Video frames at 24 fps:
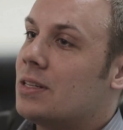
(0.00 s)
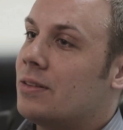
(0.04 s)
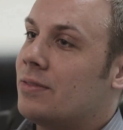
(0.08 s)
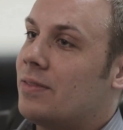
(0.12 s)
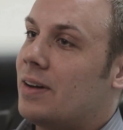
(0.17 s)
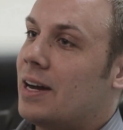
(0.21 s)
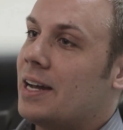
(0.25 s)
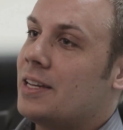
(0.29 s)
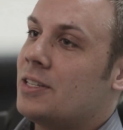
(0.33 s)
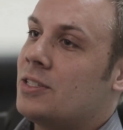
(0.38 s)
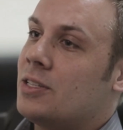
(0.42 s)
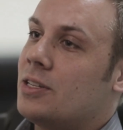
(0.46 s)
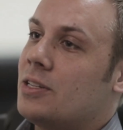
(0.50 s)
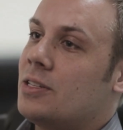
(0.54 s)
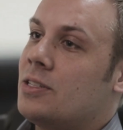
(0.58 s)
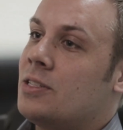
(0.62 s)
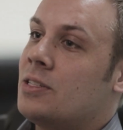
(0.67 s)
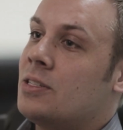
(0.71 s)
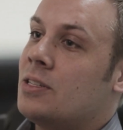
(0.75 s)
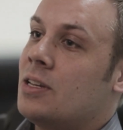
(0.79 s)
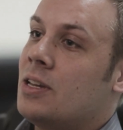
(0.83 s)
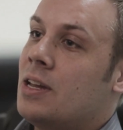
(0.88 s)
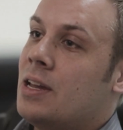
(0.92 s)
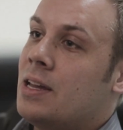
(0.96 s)

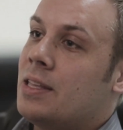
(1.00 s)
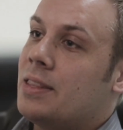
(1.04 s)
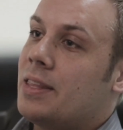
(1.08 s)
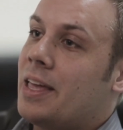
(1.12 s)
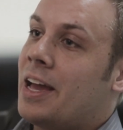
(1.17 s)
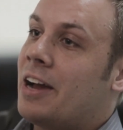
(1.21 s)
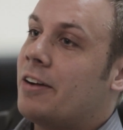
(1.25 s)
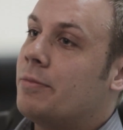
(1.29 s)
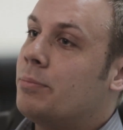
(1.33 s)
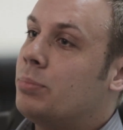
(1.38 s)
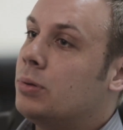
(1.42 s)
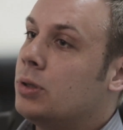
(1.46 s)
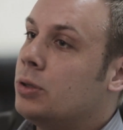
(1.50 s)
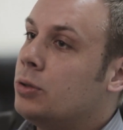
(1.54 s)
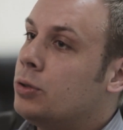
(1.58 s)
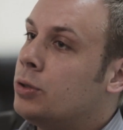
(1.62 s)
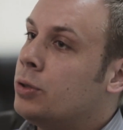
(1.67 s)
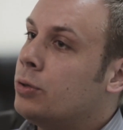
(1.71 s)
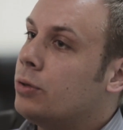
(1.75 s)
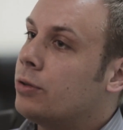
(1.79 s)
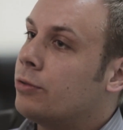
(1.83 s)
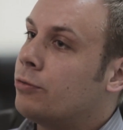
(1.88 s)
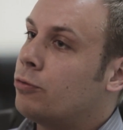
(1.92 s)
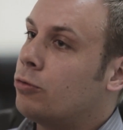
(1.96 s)
devices that have
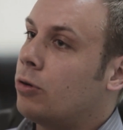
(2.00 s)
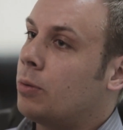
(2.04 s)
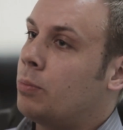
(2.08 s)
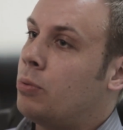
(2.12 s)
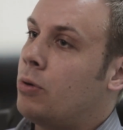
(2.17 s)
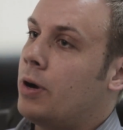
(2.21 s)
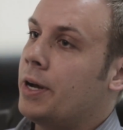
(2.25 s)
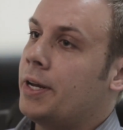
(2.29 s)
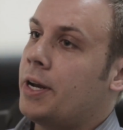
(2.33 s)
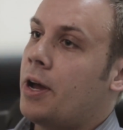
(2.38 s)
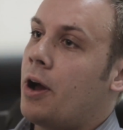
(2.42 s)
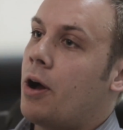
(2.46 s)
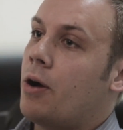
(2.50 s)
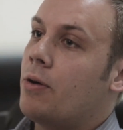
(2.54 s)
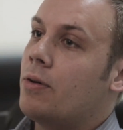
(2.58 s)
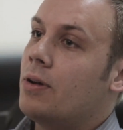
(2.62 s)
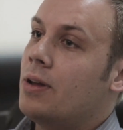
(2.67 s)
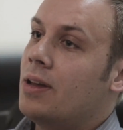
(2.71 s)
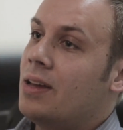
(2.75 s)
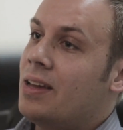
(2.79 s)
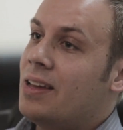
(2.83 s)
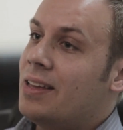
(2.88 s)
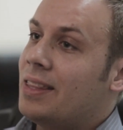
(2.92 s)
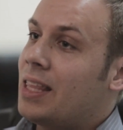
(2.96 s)
Bluetooth 4.0.
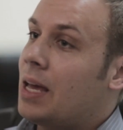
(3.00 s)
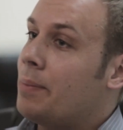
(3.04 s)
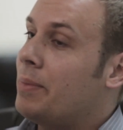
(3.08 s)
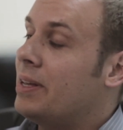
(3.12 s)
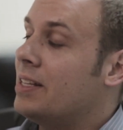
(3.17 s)
That